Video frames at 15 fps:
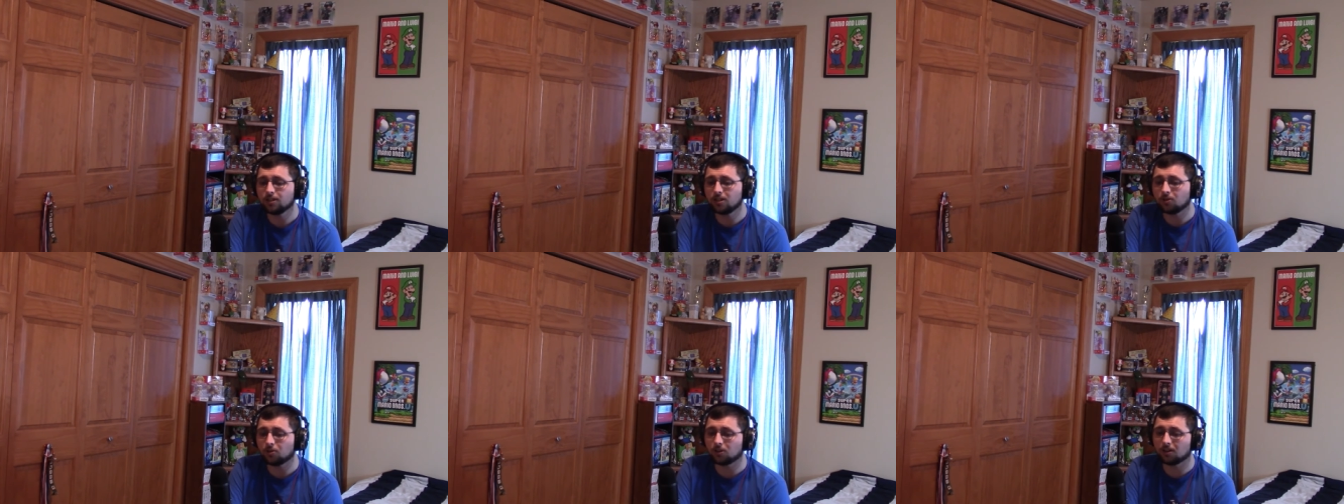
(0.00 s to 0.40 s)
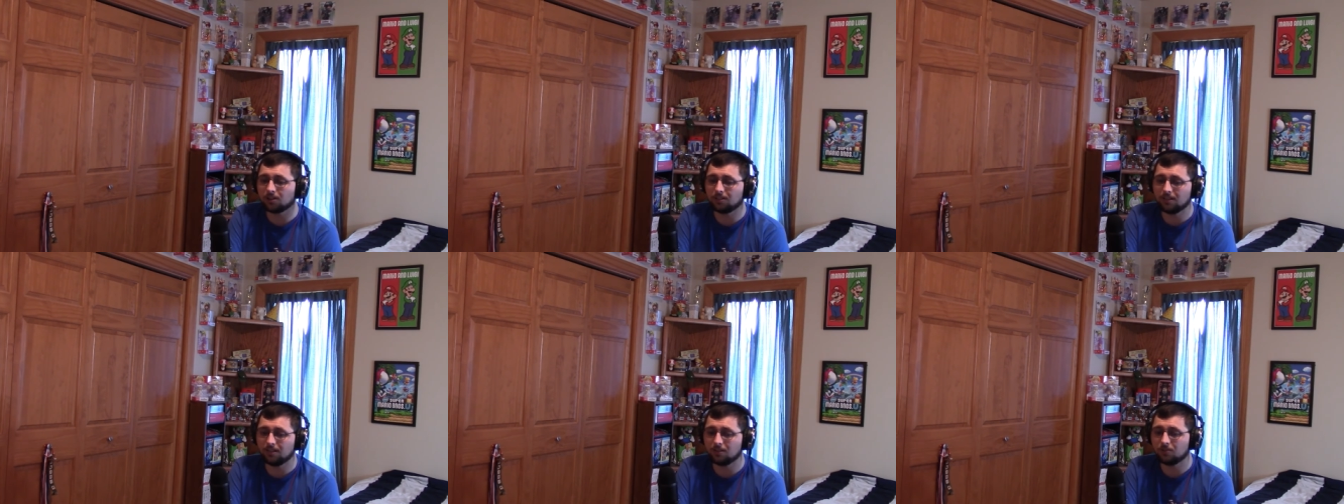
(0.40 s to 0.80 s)

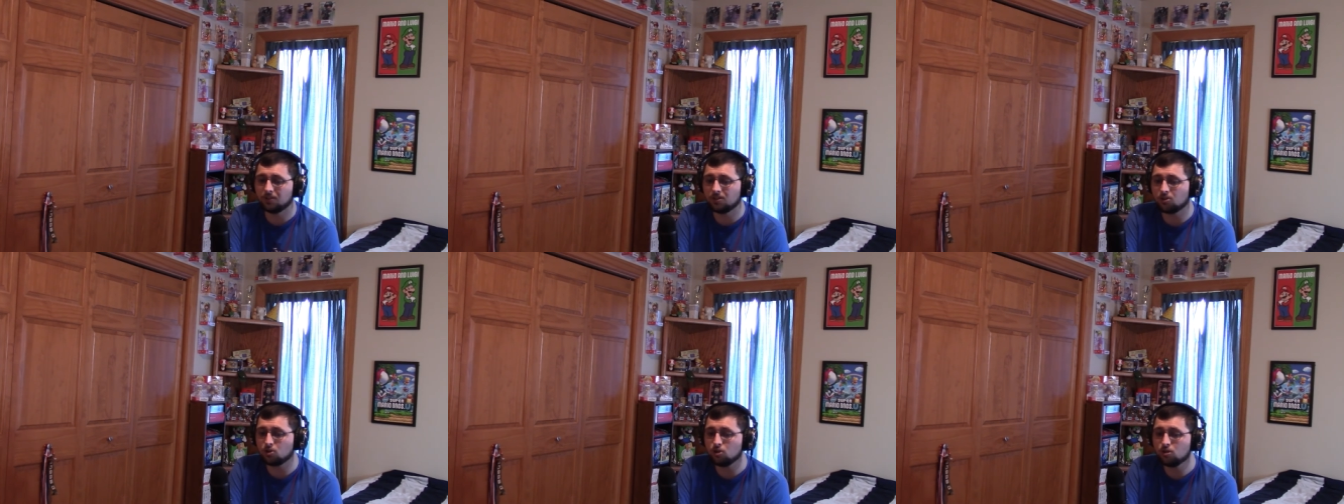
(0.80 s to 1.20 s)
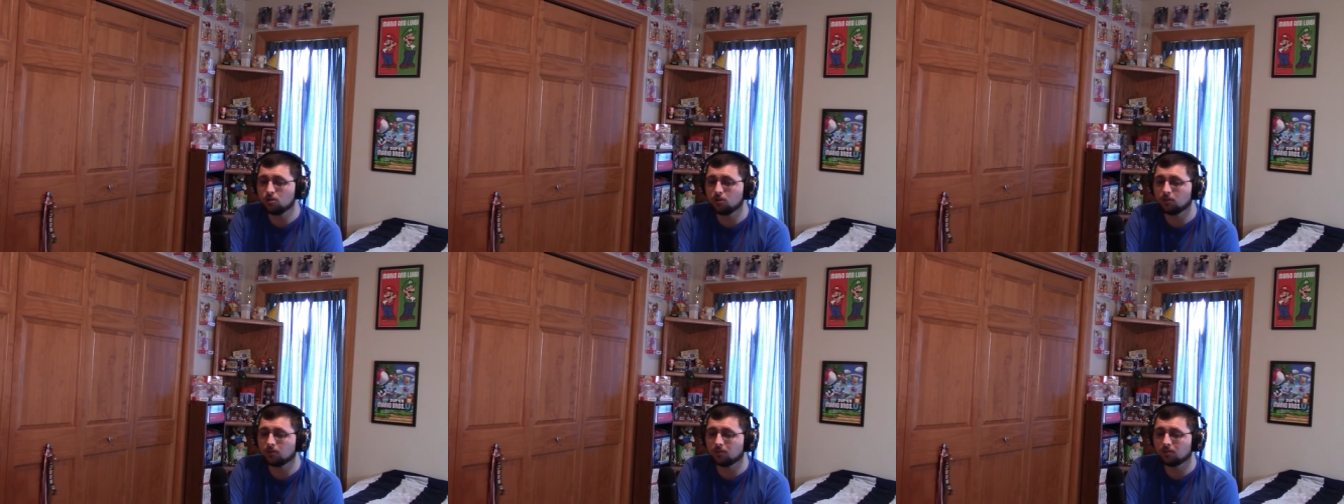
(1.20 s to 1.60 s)
or, a
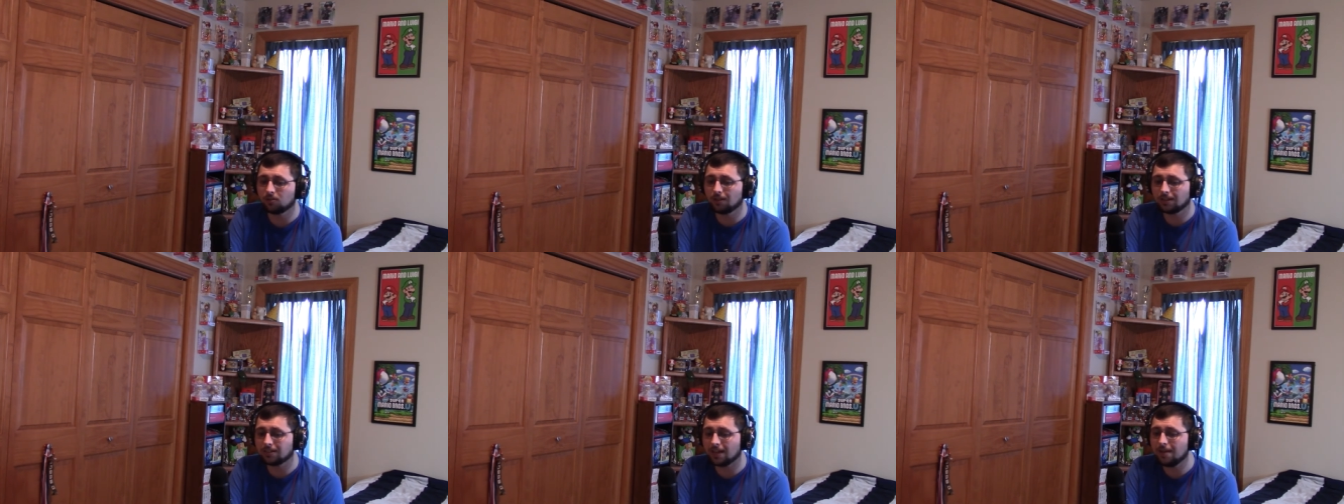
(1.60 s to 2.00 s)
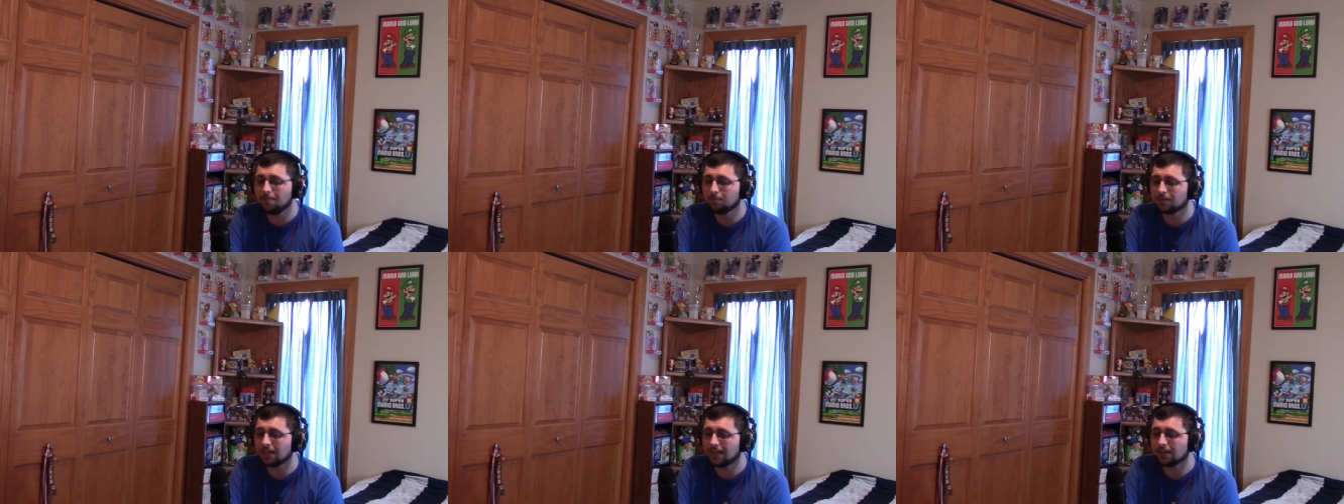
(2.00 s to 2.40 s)
new
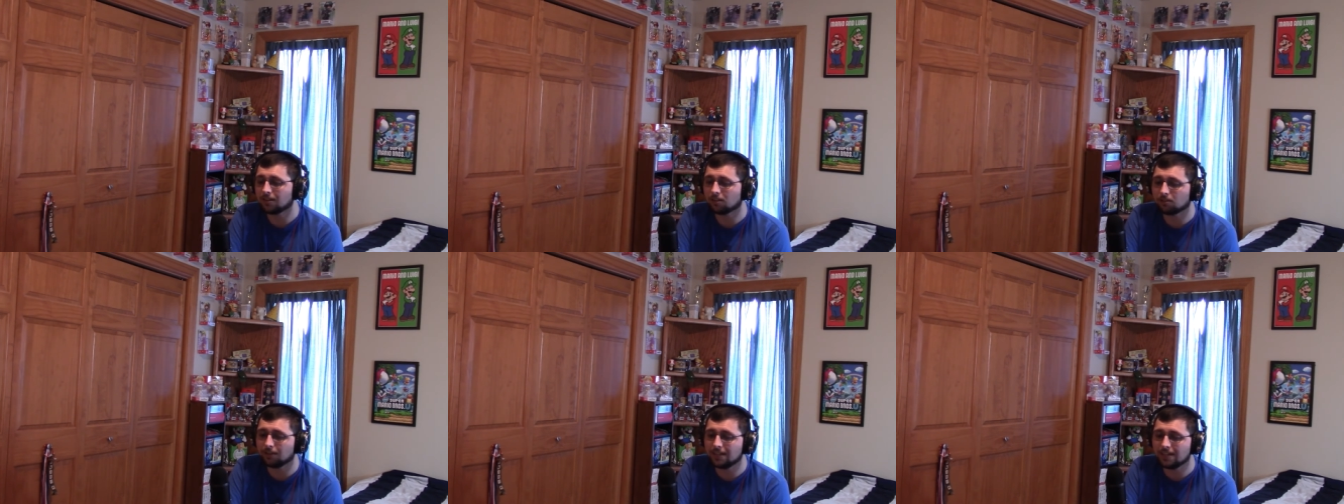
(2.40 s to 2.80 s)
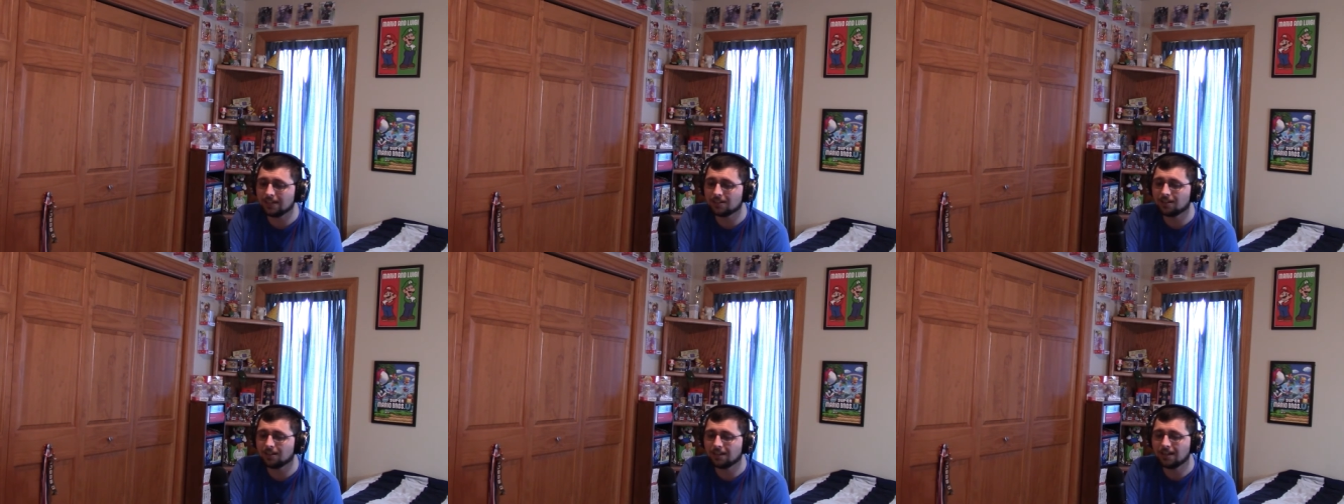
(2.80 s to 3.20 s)
attempt at a 3D
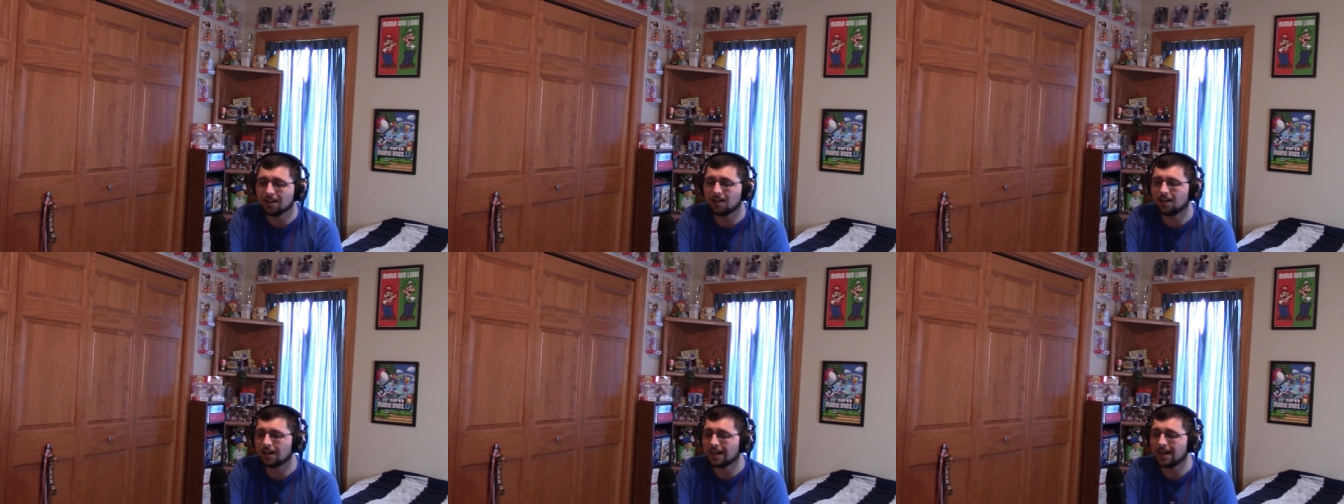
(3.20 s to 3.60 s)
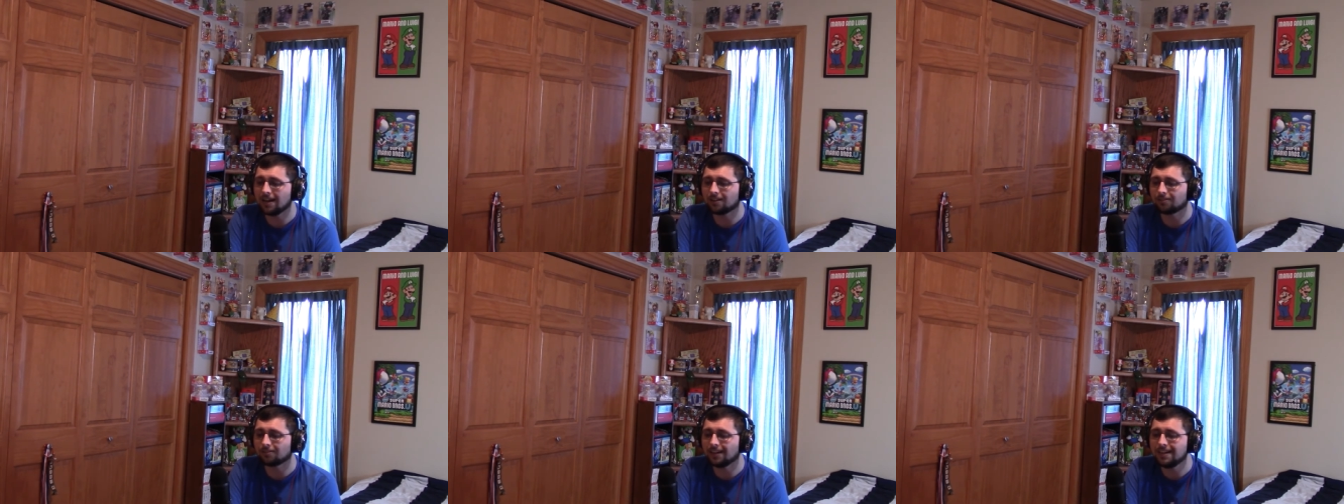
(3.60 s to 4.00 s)
Donkey Kong, not
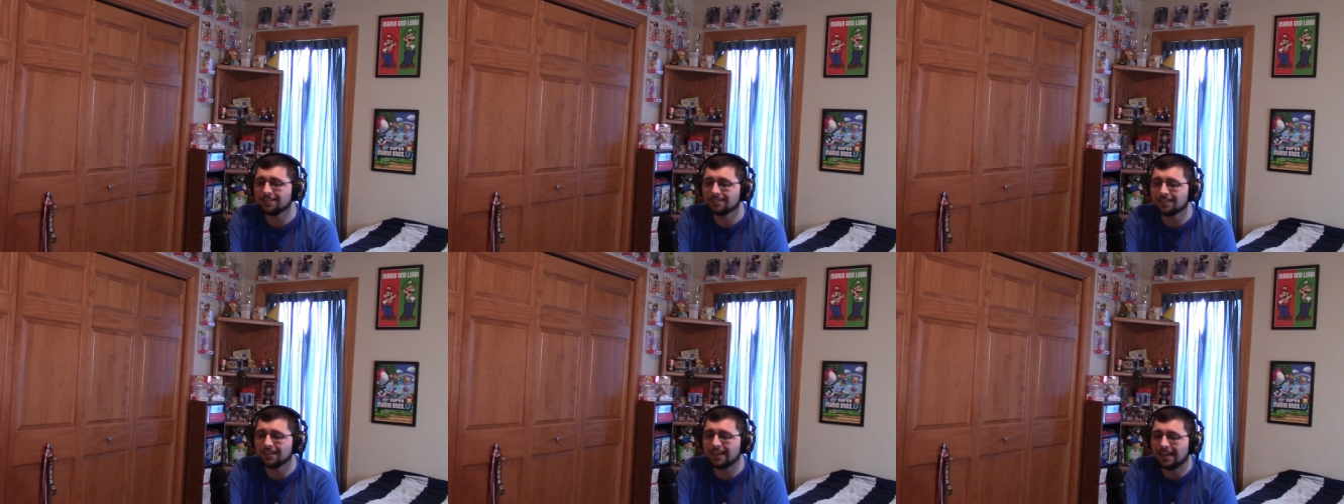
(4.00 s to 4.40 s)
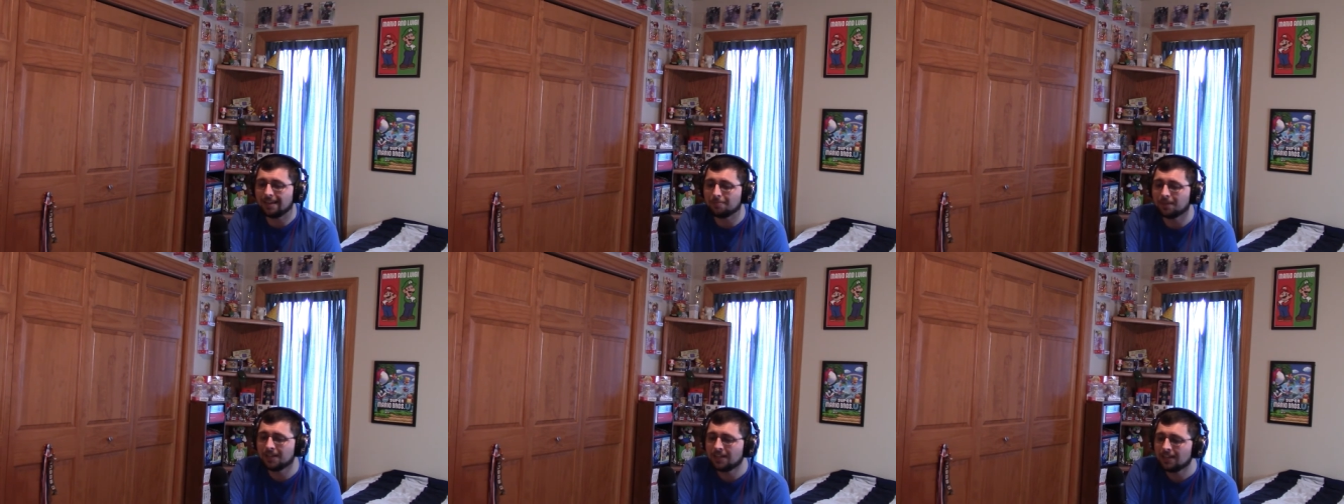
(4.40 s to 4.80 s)
a racing game.